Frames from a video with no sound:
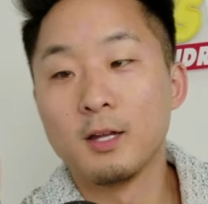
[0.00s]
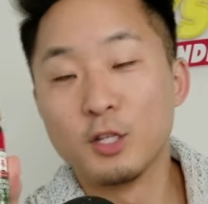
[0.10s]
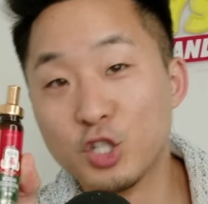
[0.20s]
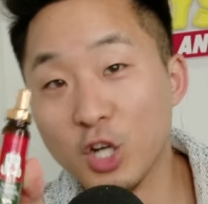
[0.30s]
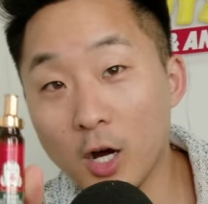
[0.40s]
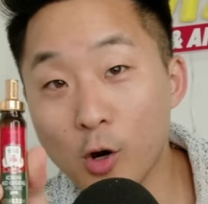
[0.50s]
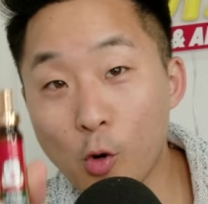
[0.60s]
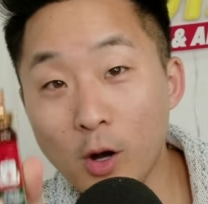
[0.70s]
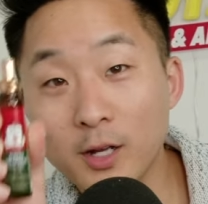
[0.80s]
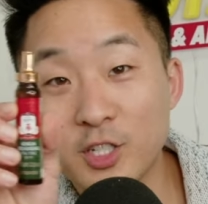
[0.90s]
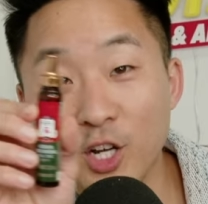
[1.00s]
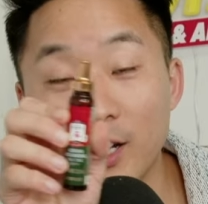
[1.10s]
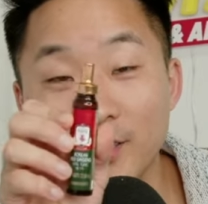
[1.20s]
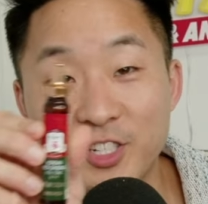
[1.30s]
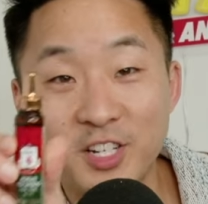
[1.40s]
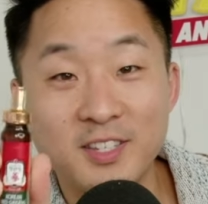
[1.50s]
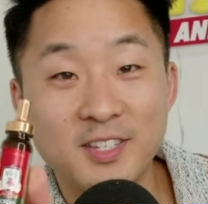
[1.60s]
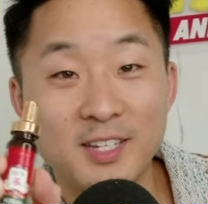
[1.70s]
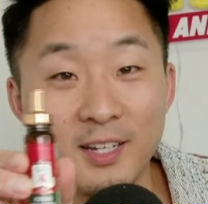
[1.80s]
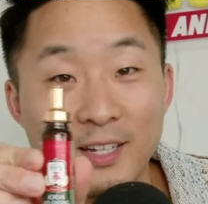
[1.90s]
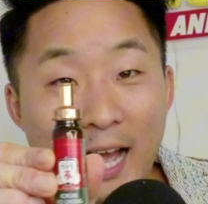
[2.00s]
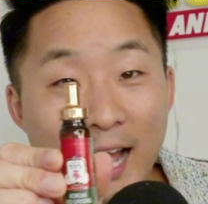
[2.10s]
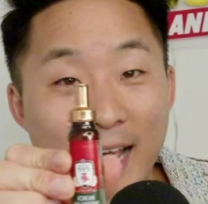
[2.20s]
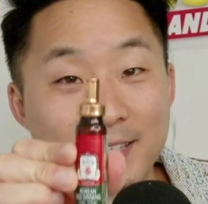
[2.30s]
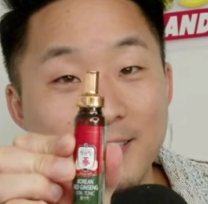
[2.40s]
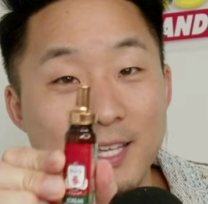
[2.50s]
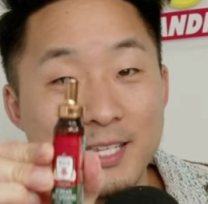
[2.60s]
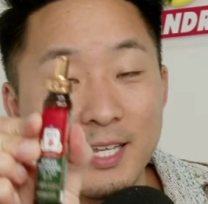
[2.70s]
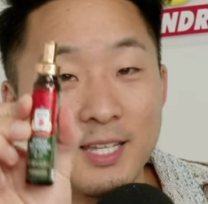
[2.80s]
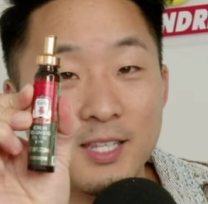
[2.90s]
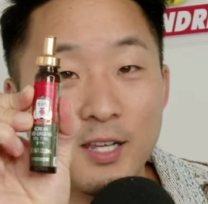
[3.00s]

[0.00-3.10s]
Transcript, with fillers: Jangkwanjang ginseng, guys. This is the